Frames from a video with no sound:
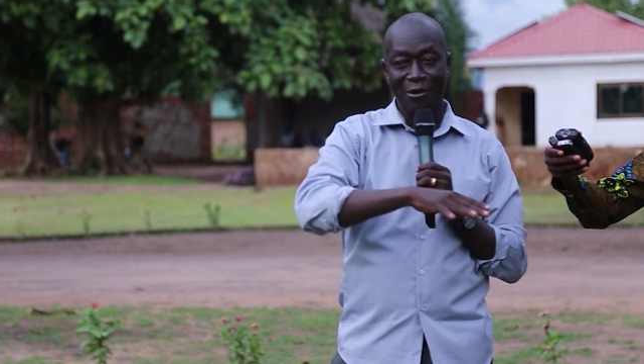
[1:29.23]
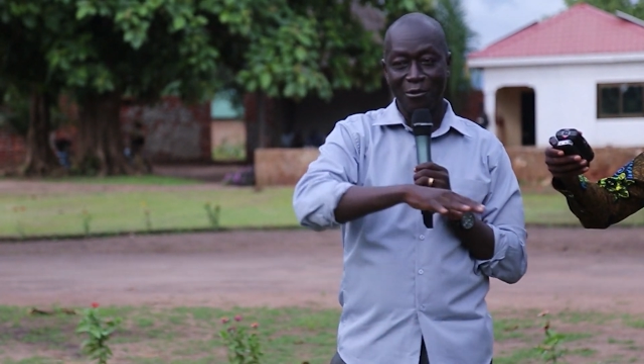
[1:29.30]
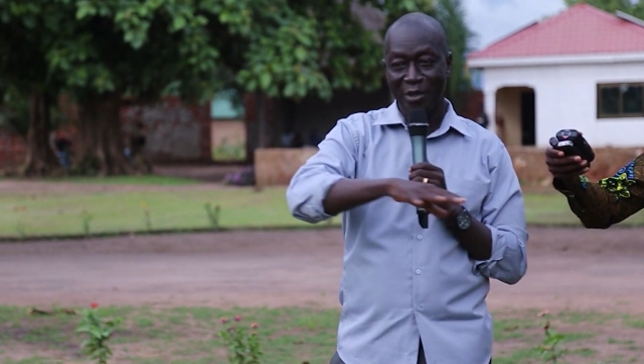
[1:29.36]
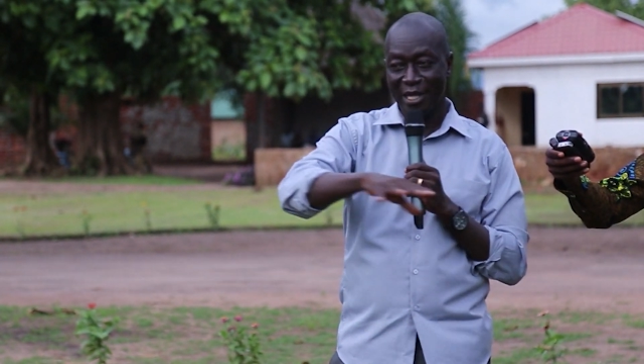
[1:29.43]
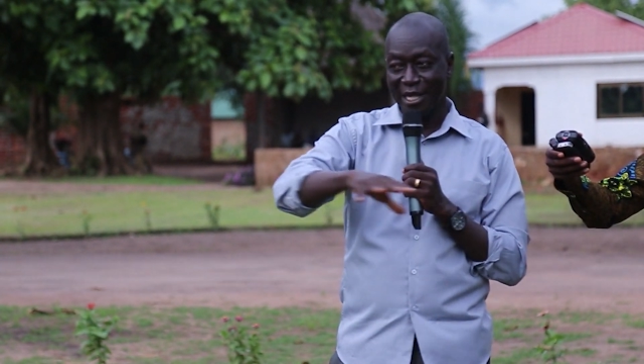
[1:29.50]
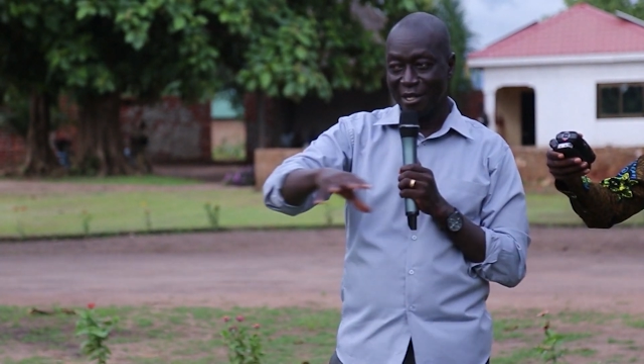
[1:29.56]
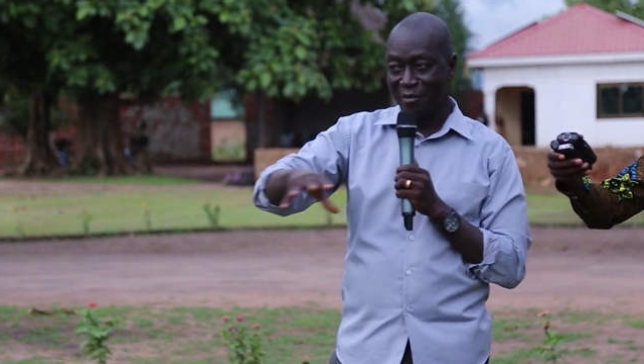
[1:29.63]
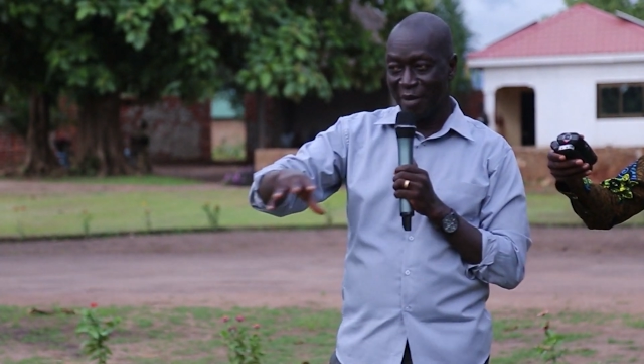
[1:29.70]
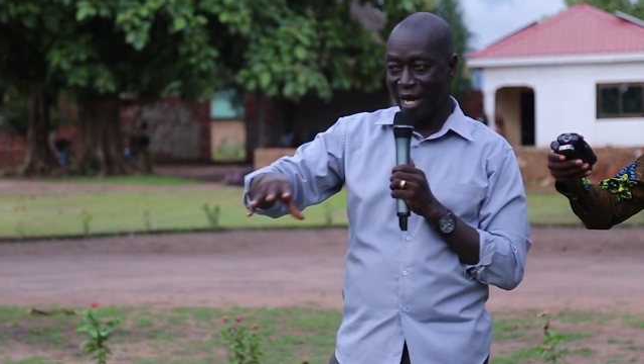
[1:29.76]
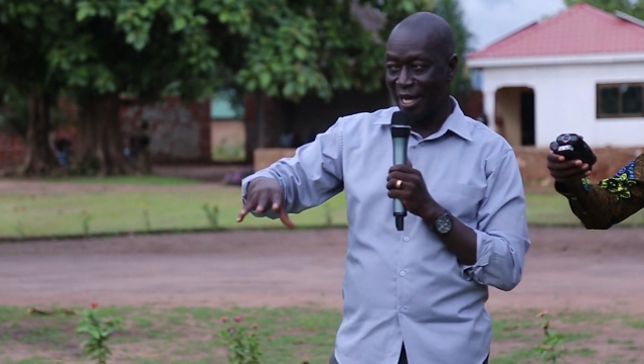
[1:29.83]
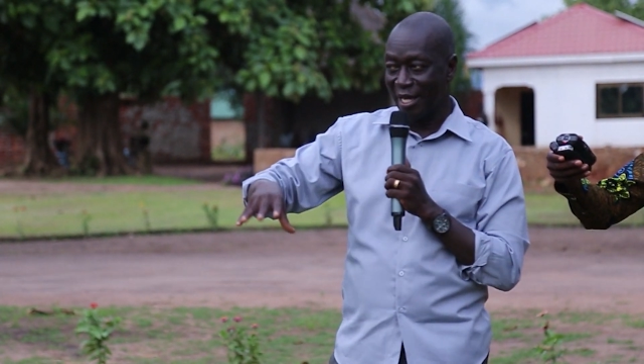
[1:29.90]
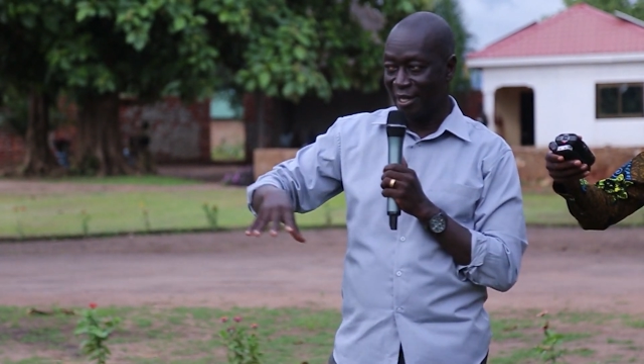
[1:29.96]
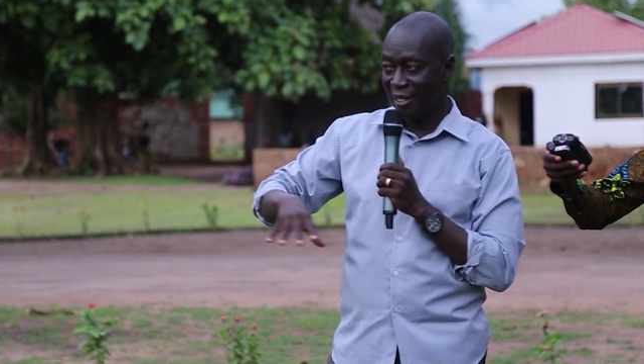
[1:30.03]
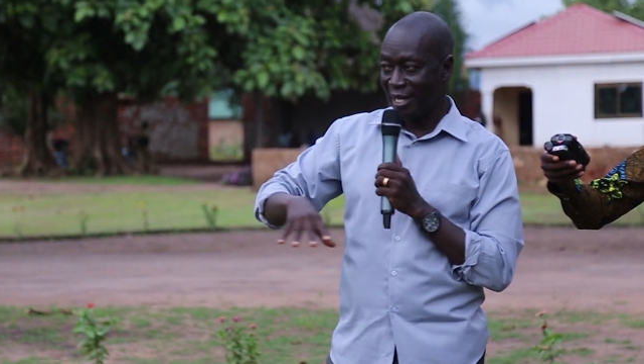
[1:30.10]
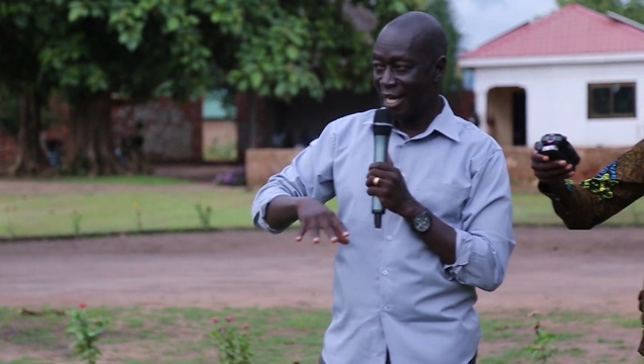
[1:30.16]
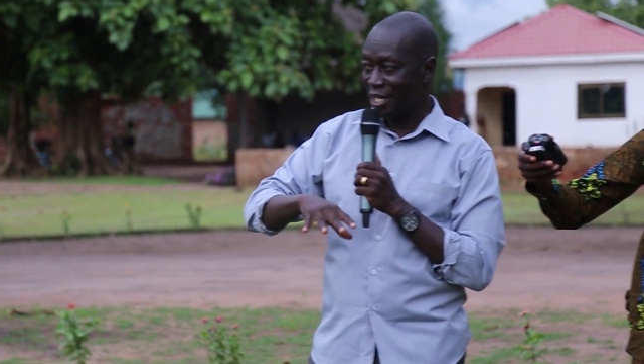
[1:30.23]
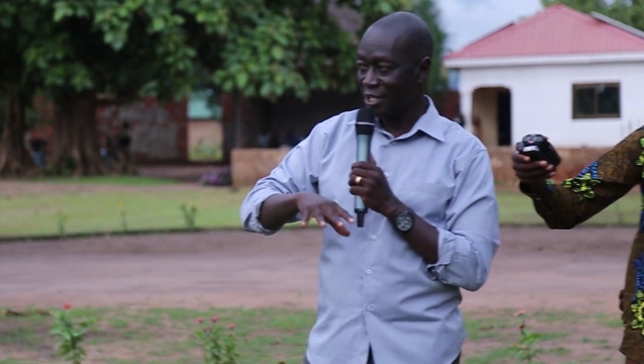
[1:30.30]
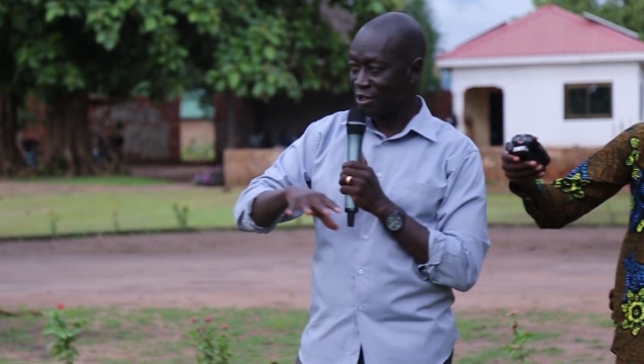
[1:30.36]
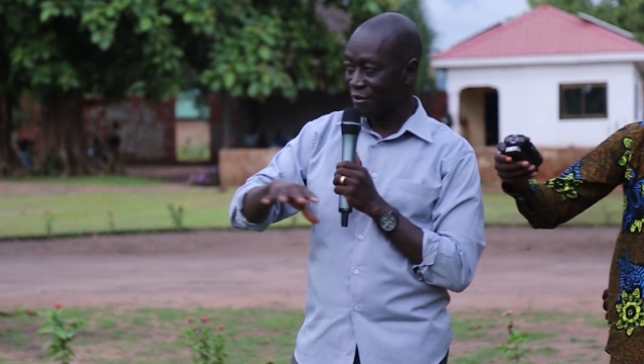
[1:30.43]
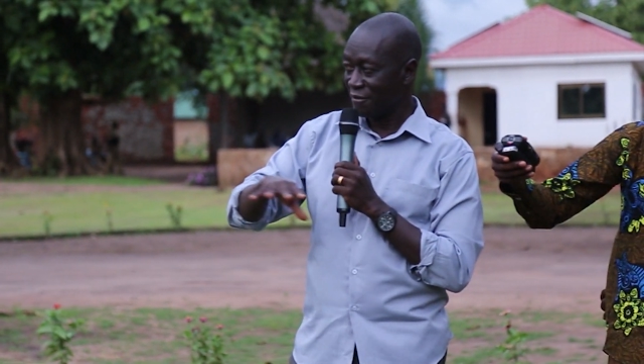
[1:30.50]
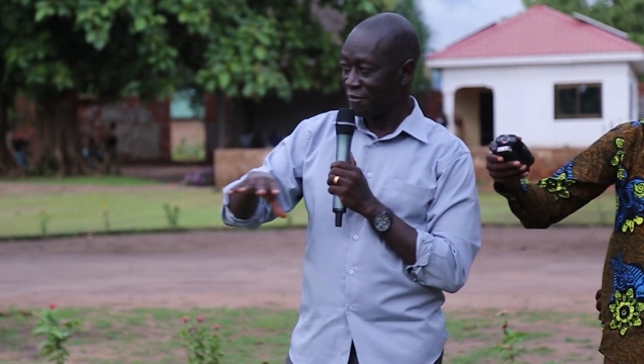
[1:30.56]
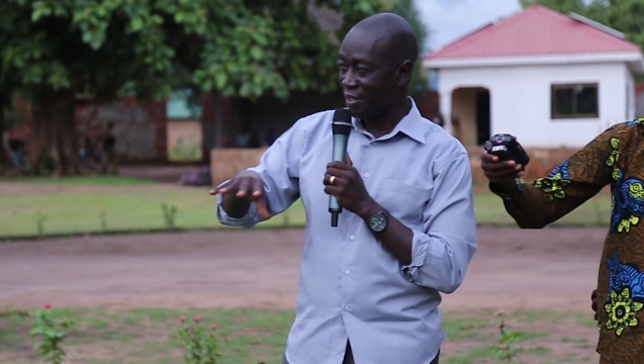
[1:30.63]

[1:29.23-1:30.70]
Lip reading: within my areas of